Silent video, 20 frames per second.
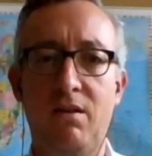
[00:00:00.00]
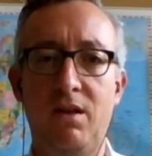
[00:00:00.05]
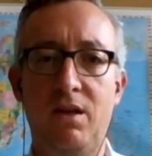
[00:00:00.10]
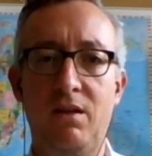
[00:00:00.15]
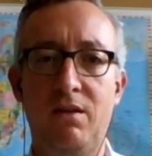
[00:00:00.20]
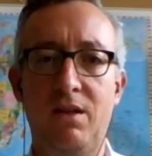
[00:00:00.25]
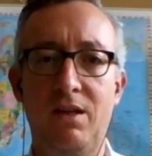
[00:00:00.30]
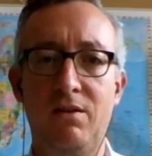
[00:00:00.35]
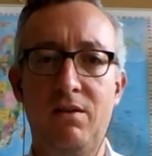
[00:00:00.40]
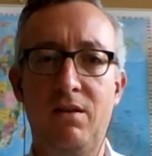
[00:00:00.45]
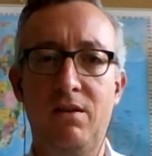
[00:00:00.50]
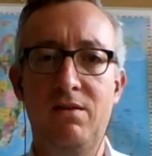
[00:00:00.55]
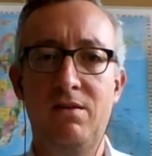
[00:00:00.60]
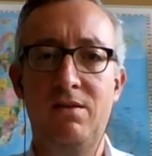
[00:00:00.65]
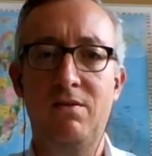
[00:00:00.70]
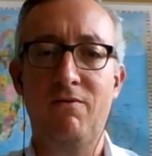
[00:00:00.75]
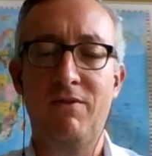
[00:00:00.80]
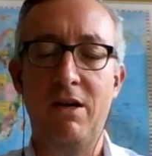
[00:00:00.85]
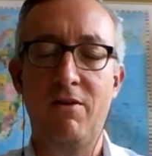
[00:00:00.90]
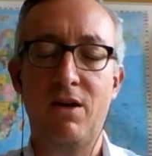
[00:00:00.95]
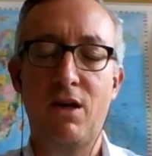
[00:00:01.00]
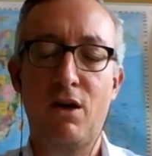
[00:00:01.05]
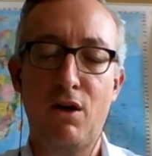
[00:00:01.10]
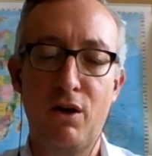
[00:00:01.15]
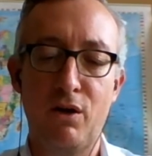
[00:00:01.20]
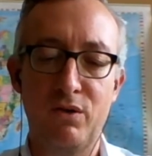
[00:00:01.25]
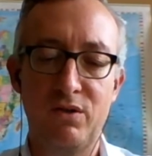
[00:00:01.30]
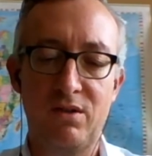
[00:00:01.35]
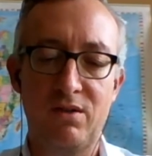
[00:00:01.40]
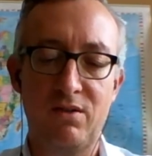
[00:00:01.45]
that this very
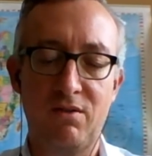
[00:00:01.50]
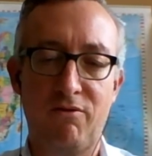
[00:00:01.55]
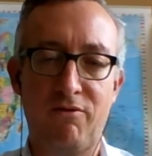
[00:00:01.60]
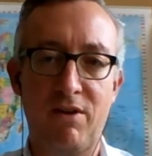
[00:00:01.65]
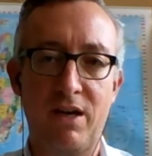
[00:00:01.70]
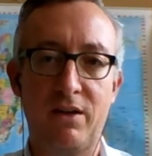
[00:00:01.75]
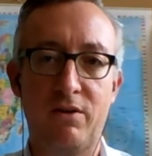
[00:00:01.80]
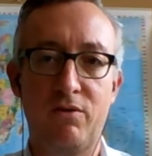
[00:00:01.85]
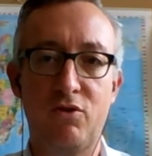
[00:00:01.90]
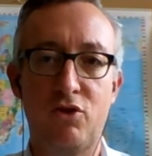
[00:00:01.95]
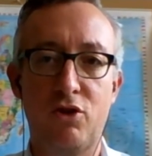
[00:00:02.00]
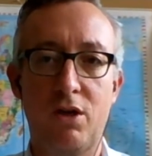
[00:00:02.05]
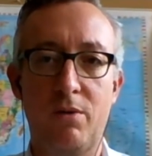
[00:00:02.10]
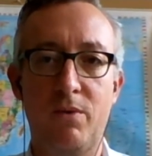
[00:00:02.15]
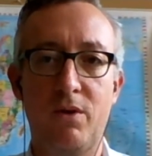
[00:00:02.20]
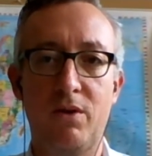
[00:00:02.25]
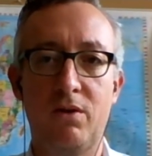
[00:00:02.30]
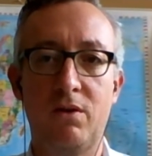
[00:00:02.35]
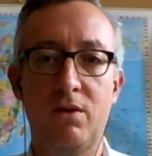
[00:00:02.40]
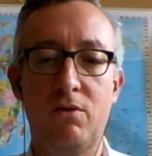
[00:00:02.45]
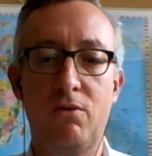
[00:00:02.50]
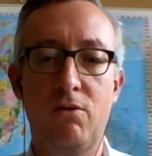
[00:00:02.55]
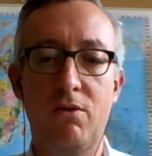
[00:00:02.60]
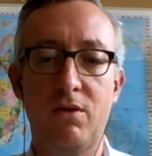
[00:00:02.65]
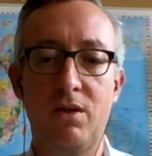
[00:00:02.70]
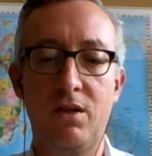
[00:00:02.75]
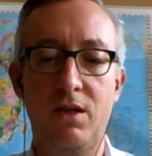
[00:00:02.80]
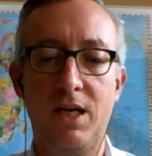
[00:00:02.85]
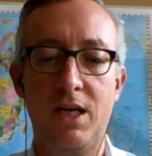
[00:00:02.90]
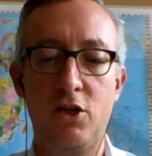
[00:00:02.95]
close Franco-German
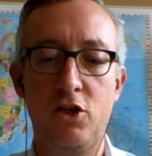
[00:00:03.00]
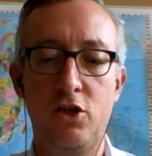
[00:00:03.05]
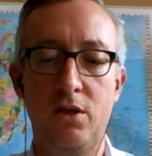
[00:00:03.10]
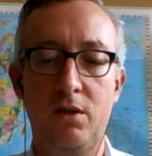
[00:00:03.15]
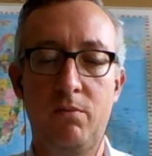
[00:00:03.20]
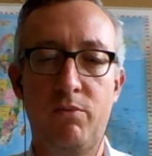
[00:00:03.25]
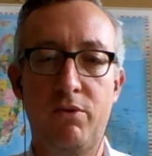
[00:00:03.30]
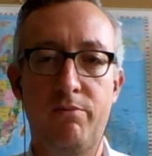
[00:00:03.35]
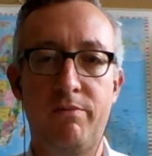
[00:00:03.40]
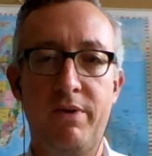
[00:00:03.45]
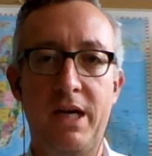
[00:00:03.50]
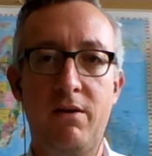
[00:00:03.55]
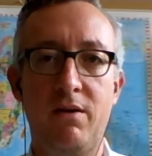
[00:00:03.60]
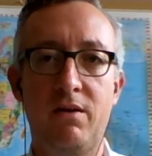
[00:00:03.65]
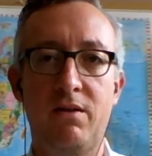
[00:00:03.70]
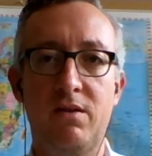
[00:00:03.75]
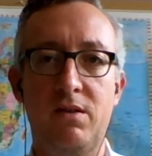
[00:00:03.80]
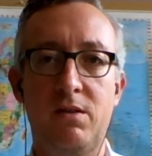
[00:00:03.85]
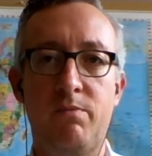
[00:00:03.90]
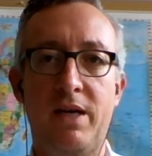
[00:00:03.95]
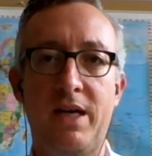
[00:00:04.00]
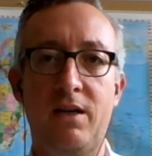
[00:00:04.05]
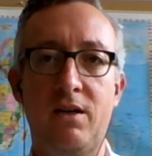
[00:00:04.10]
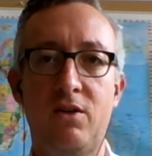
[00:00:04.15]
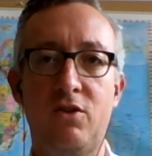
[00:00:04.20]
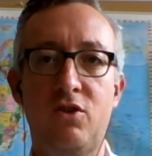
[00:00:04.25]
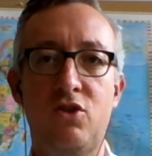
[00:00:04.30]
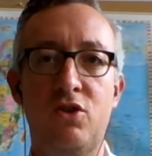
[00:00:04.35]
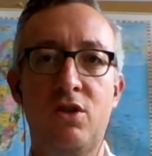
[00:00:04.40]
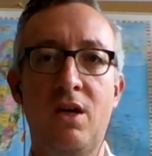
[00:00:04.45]
coordination in preparing this
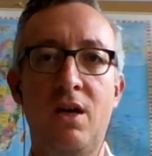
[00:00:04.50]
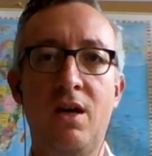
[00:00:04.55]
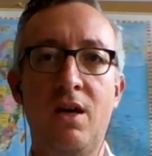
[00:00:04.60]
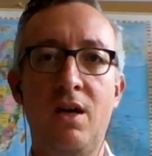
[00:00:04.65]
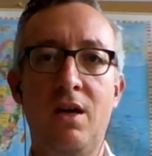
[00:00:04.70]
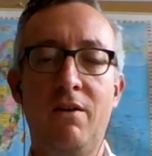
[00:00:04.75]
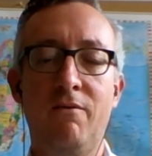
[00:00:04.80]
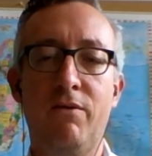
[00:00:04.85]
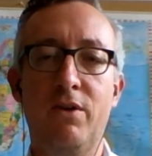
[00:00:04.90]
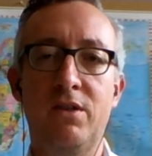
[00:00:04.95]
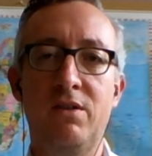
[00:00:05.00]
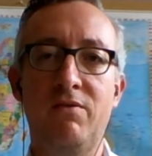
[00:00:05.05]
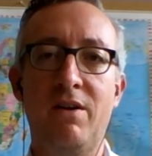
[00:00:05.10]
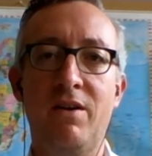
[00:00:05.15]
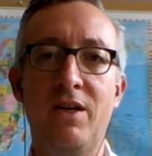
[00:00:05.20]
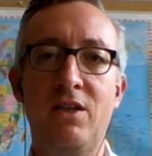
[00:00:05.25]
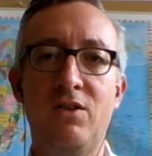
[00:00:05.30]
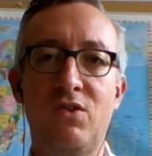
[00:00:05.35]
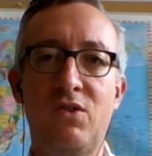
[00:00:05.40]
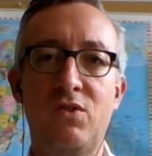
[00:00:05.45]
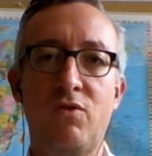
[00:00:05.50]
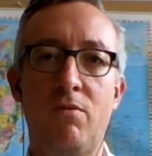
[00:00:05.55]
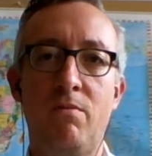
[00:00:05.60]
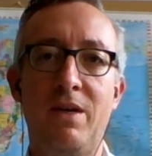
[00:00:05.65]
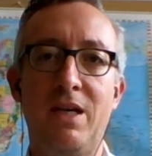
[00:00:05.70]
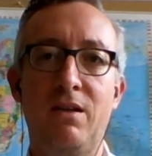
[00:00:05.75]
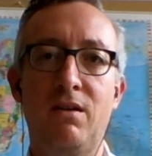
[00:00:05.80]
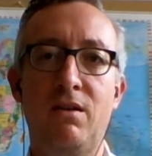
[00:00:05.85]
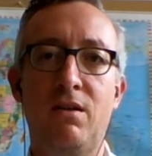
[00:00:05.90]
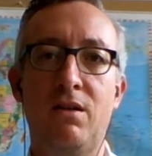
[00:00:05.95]
package was very
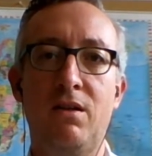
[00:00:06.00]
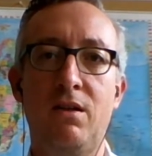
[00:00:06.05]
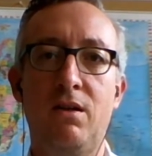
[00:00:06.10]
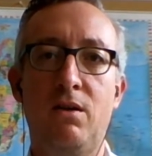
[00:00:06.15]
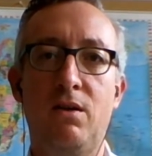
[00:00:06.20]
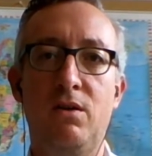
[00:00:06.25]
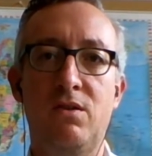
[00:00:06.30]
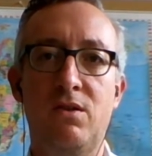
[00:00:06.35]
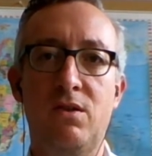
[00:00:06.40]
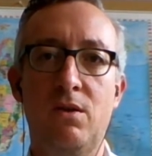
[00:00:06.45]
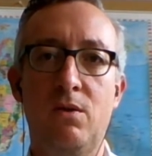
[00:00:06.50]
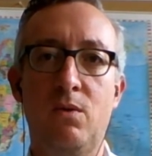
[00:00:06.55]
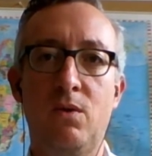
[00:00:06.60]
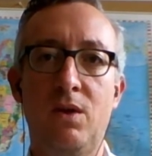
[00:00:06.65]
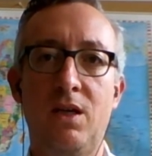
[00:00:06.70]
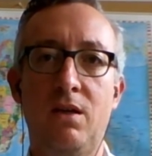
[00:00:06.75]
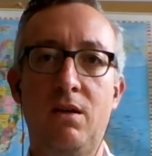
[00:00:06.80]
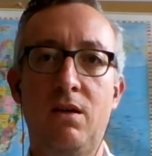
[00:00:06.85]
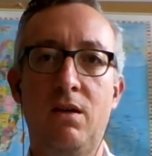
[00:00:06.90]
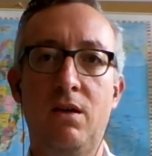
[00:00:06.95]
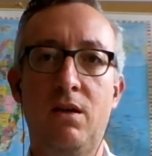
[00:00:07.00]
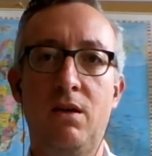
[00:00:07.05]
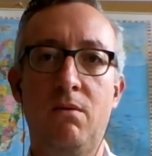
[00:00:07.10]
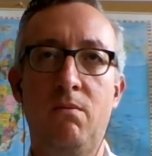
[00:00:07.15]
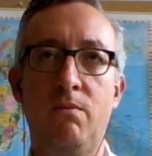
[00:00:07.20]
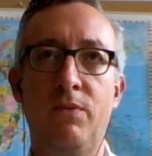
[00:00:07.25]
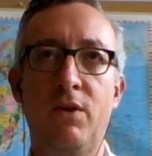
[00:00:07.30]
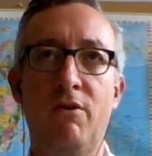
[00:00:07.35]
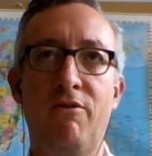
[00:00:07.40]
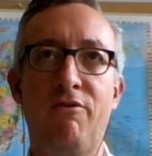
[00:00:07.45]
instrumental also in
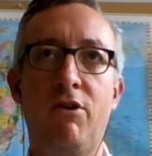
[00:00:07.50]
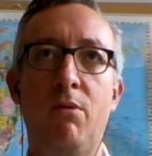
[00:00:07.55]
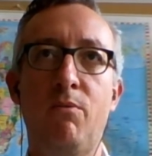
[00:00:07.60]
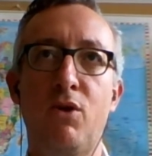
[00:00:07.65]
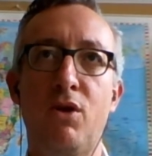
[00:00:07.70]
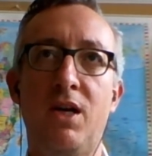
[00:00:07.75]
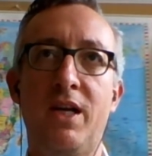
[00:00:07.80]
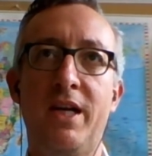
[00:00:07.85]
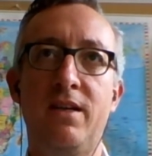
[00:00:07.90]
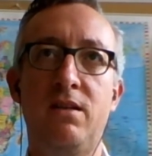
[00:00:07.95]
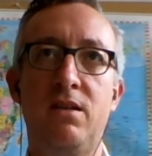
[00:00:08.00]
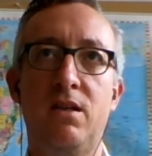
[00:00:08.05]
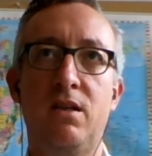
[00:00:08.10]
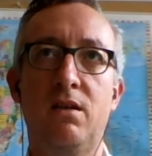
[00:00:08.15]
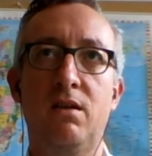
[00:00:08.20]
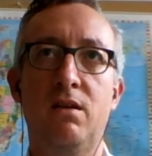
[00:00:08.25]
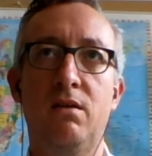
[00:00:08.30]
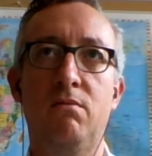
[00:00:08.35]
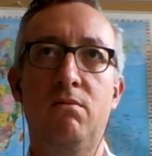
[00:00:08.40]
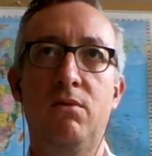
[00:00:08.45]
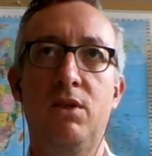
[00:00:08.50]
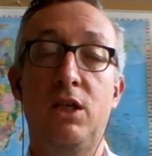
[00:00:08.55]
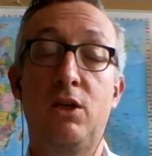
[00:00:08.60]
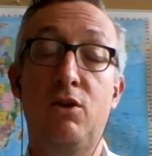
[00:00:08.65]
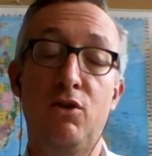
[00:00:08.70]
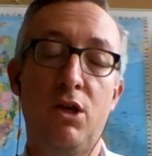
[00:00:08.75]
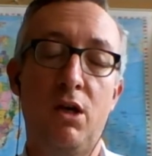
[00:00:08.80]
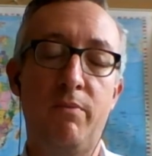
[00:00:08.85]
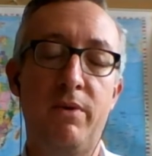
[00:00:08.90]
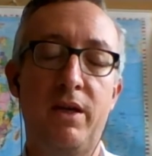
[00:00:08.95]
formulating an
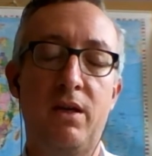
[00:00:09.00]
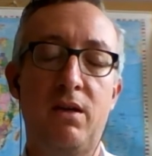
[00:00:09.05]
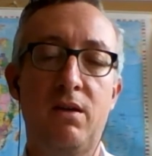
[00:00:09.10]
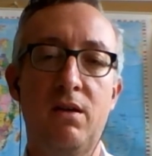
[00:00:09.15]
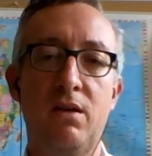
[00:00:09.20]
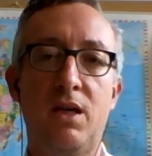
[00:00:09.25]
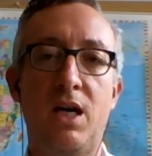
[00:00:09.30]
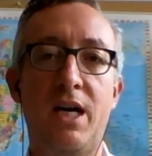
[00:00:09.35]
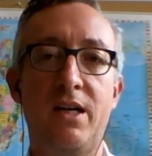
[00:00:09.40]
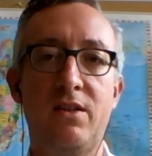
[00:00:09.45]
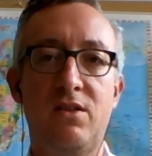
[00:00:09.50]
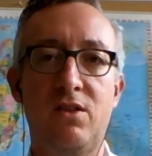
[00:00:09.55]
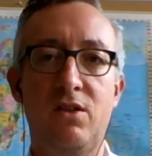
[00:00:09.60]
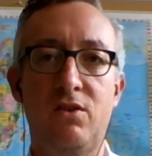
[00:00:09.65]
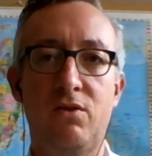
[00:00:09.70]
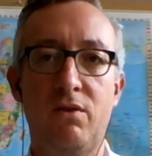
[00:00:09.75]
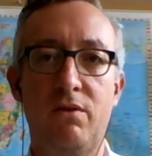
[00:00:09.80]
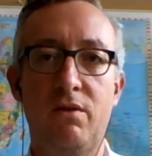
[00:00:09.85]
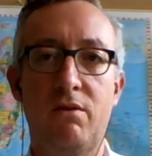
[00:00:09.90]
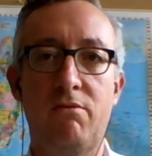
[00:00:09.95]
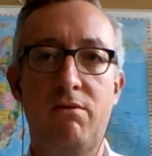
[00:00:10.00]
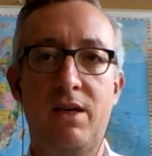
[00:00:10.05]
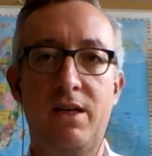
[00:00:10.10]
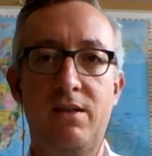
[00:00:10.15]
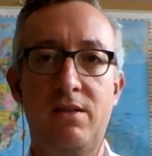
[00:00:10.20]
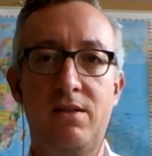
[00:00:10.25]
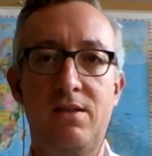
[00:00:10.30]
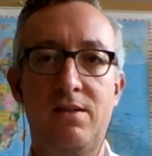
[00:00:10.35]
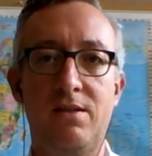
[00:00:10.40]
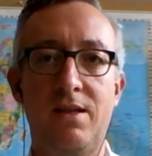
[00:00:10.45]
economic answer to the
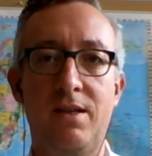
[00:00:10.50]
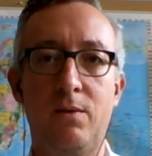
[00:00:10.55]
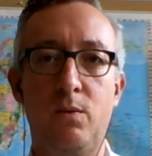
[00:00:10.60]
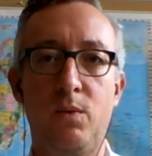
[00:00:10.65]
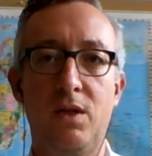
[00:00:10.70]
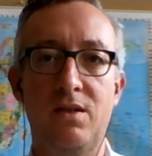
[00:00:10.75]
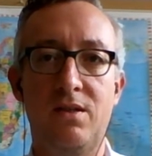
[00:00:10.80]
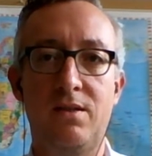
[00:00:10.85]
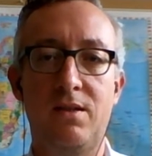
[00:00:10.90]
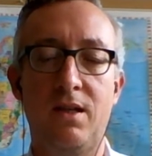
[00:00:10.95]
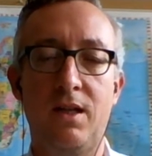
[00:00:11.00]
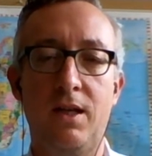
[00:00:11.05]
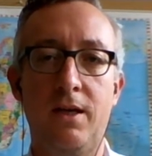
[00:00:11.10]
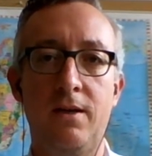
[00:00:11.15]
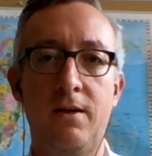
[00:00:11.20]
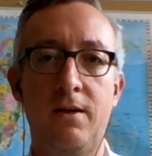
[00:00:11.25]
crisis that we are still in.